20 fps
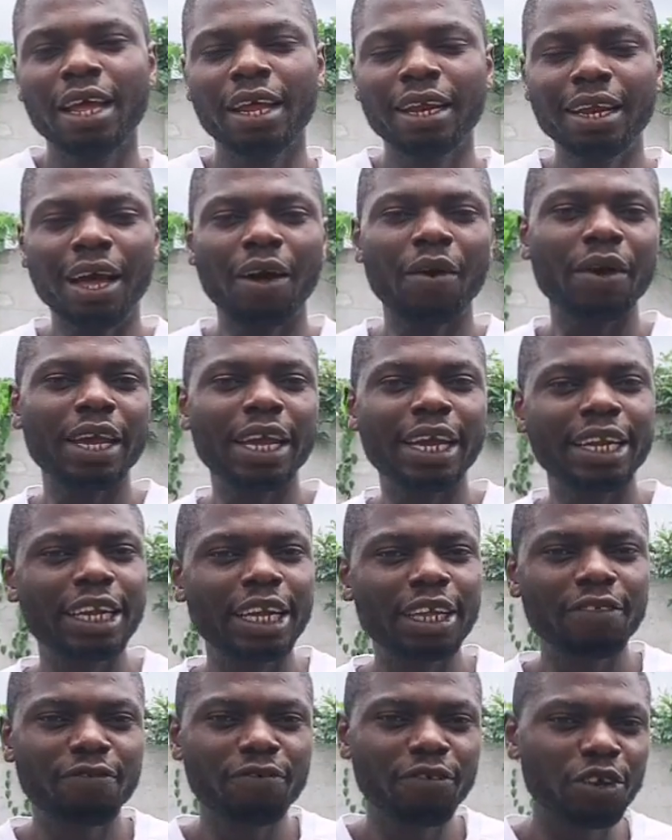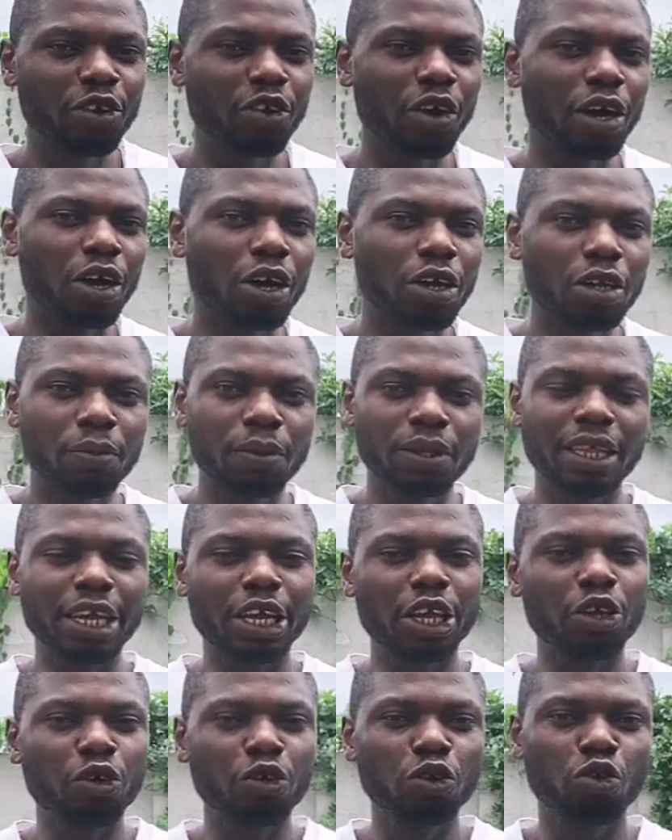Now in this video, I'm going to be
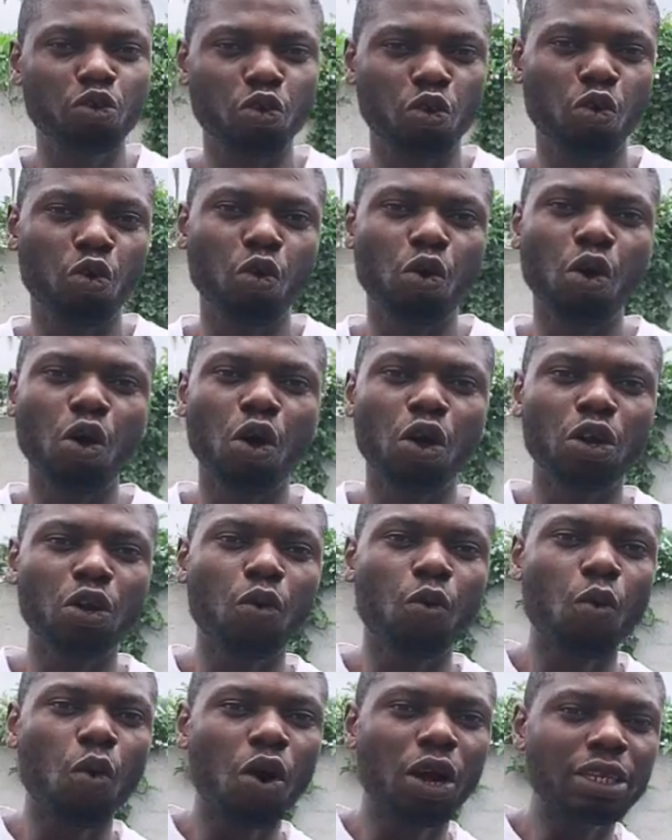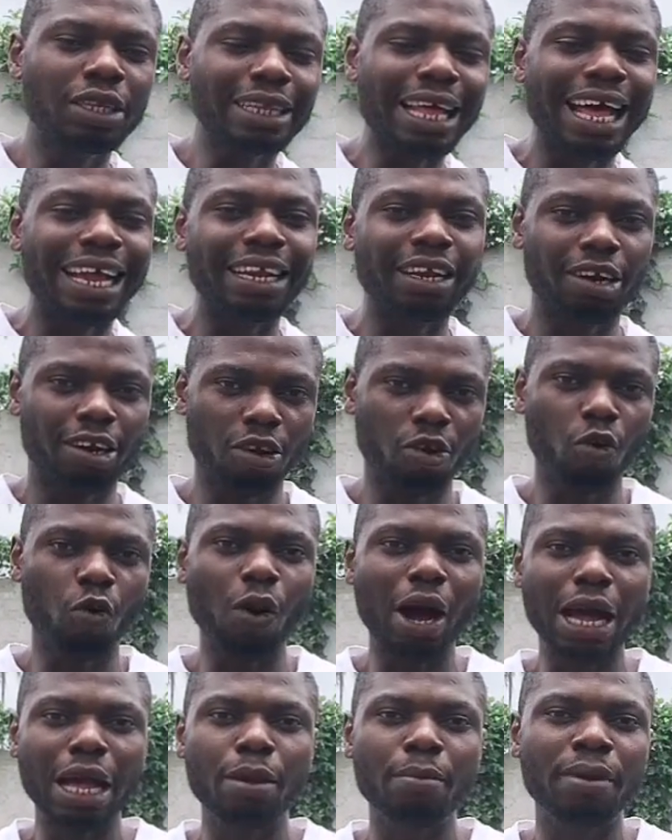taking you through on what are the
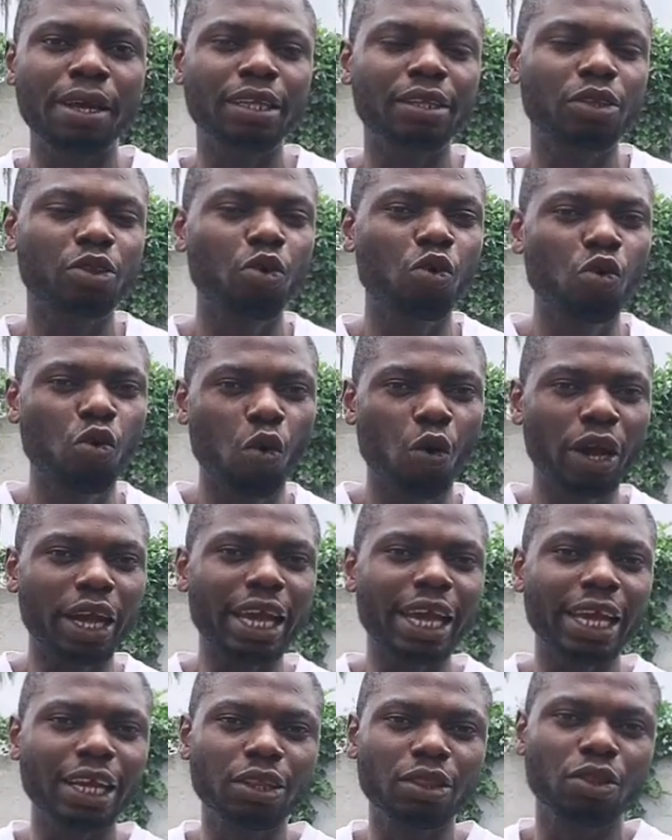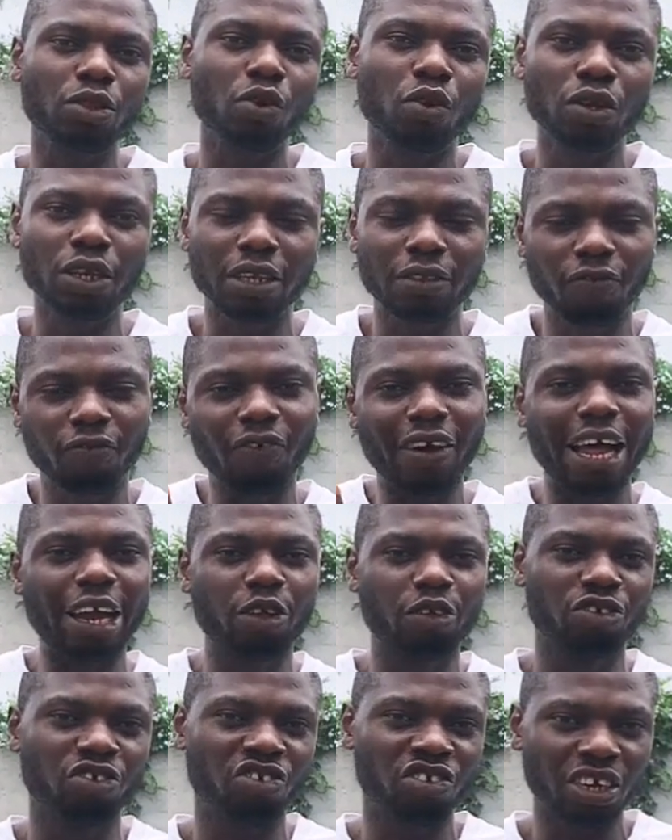requirements to go into this
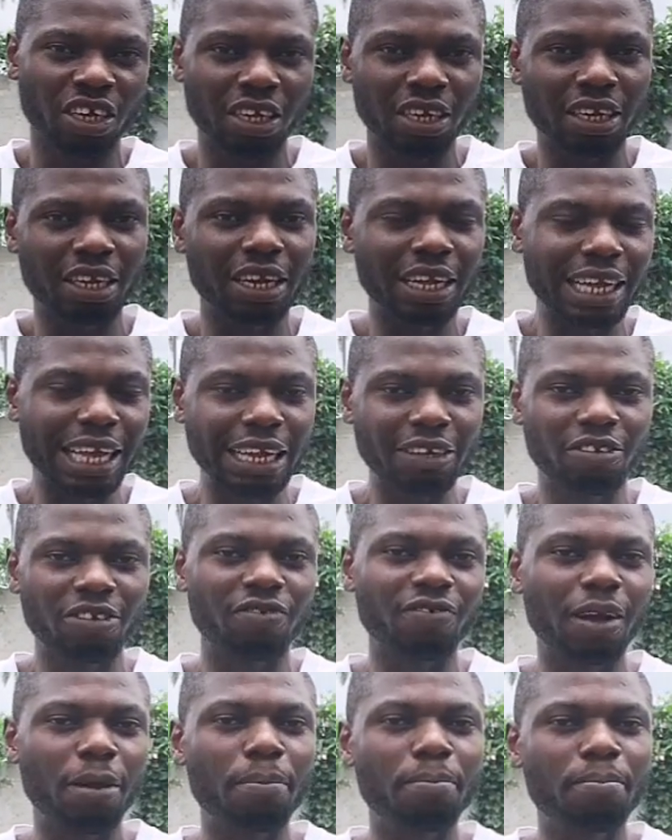value chain in the catfish farm